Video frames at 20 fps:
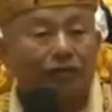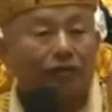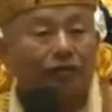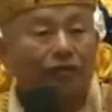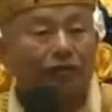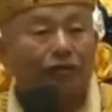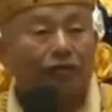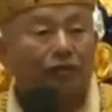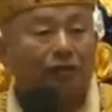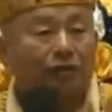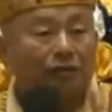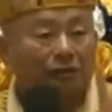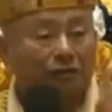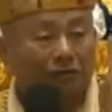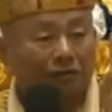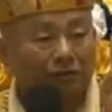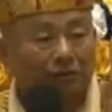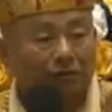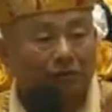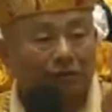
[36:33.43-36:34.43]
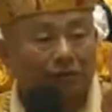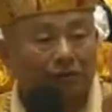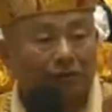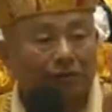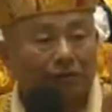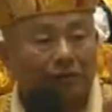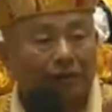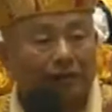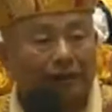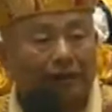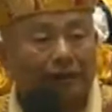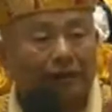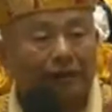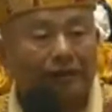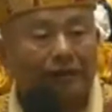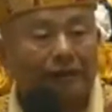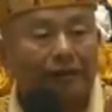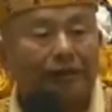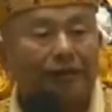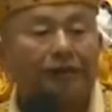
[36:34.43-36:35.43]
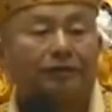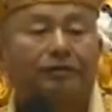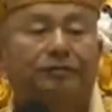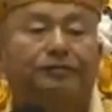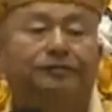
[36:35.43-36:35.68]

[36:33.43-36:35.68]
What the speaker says: they're being known.